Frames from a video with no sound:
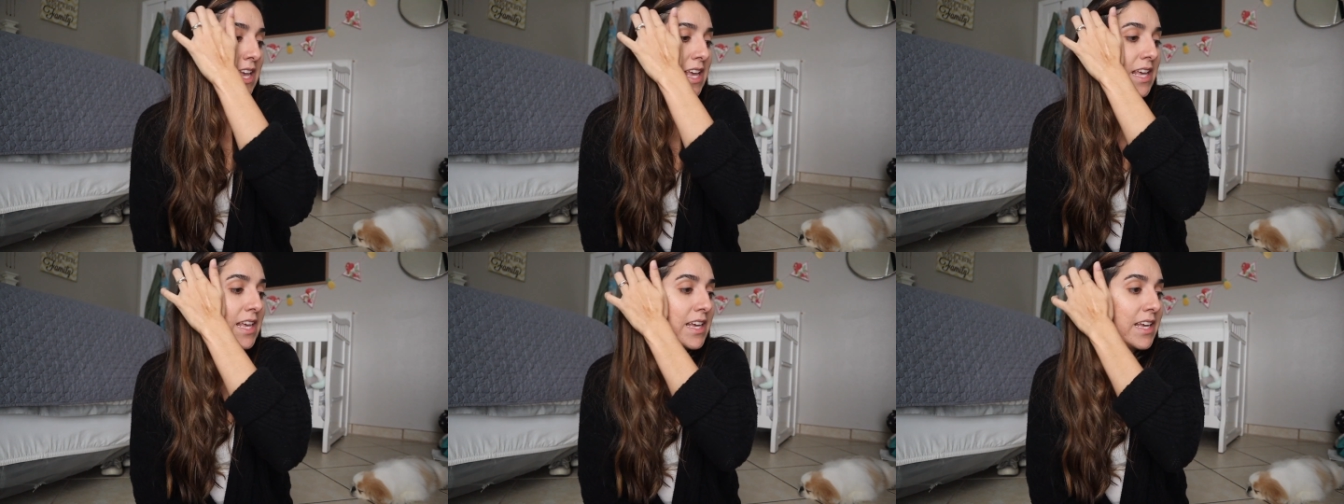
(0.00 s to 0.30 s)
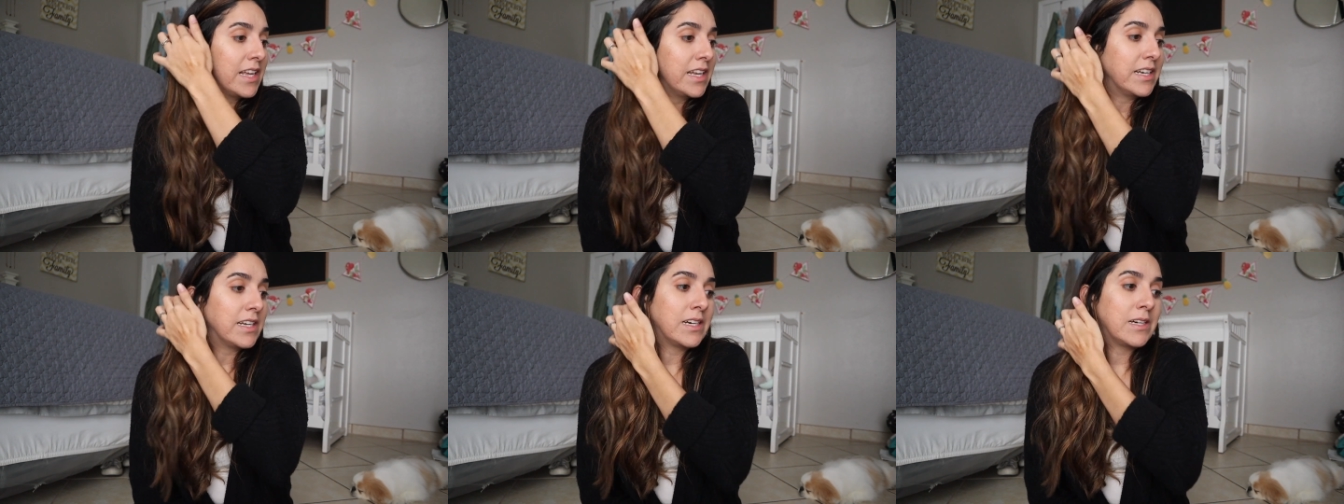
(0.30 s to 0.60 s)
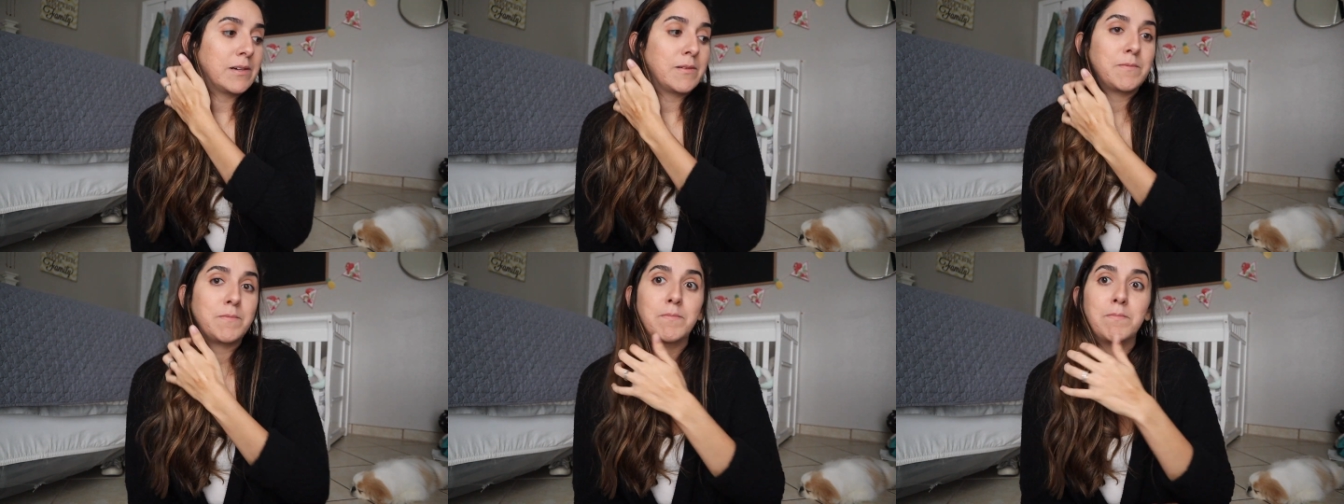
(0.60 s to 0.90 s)

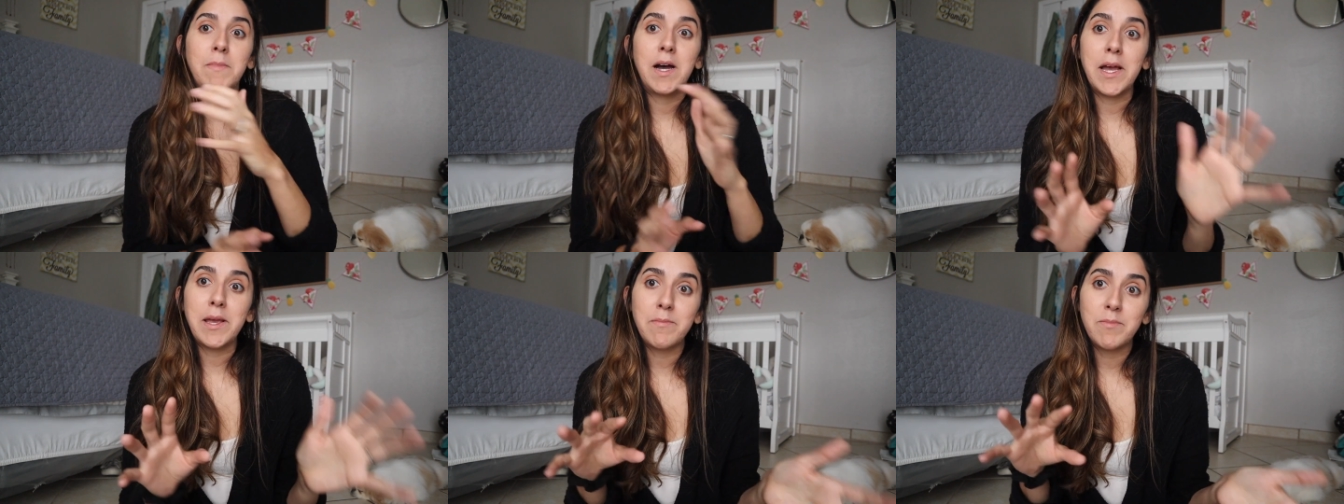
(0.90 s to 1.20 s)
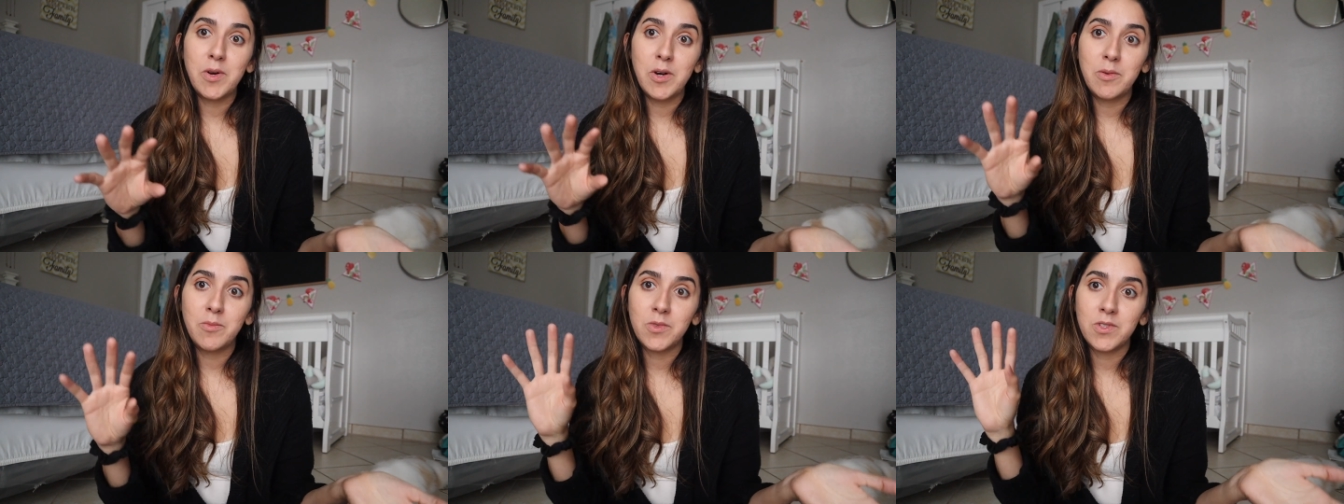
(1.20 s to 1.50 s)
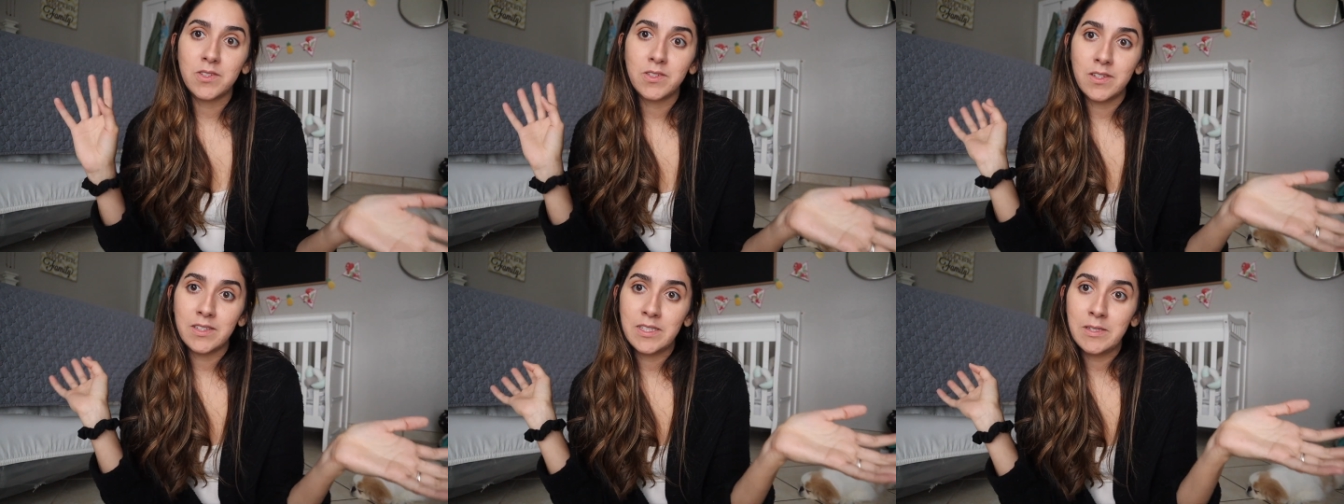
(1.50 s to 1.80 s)
And my mom
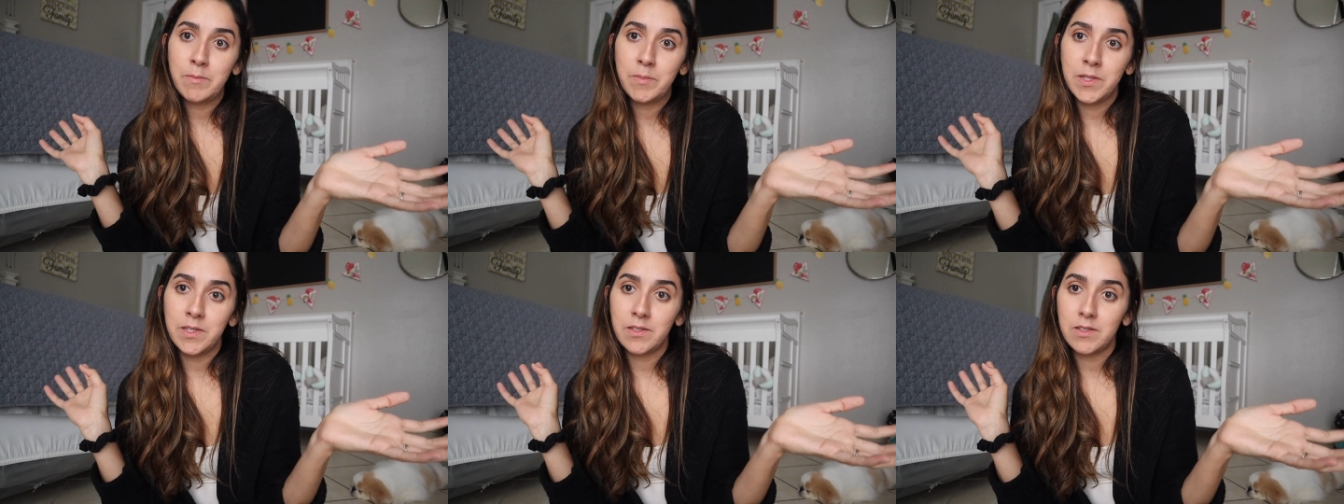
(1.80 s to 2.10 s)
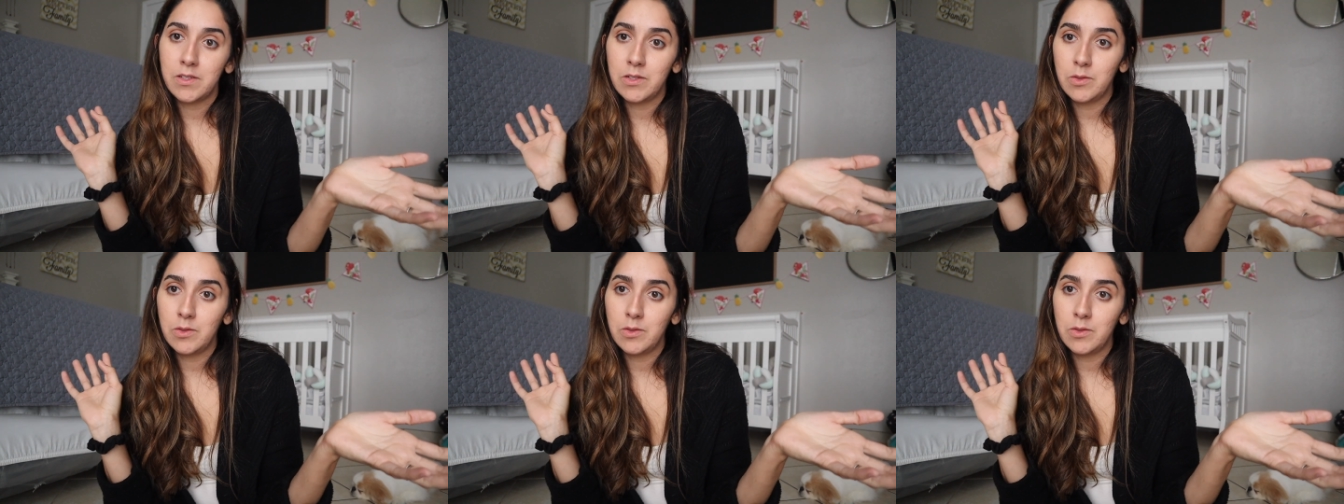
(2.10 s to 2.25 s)
was gossiping